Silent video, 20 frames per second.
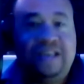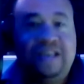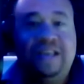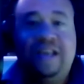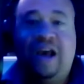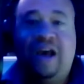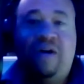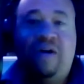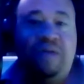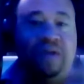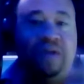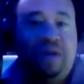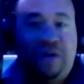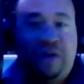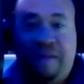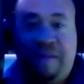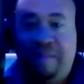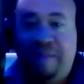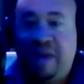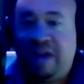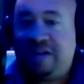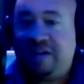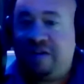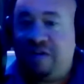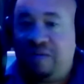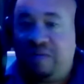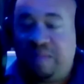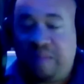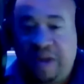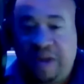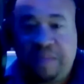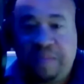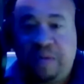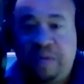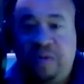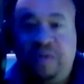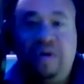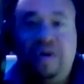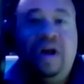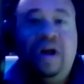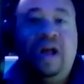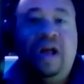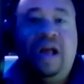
It's how, I met certain people.